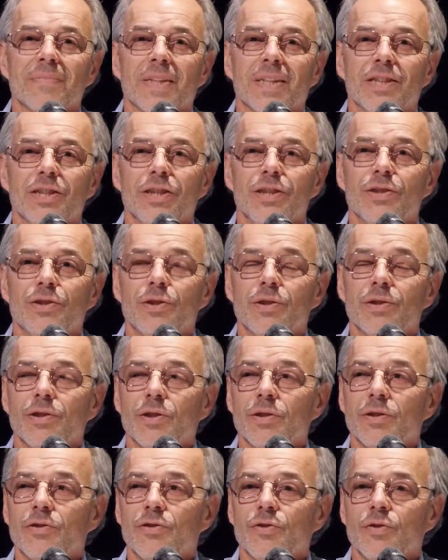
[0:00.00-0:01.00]
She's
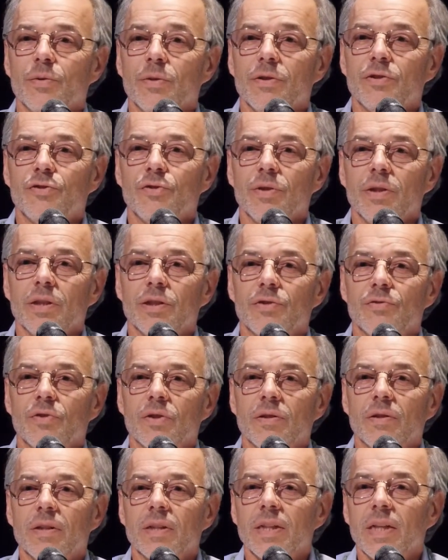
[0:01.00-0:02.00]
truly
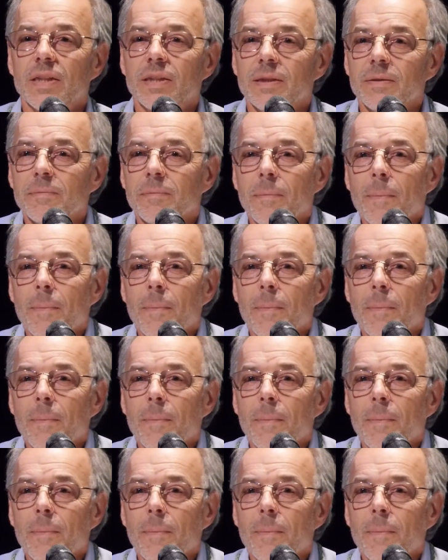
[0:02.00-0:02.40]
extraordinary. Yes?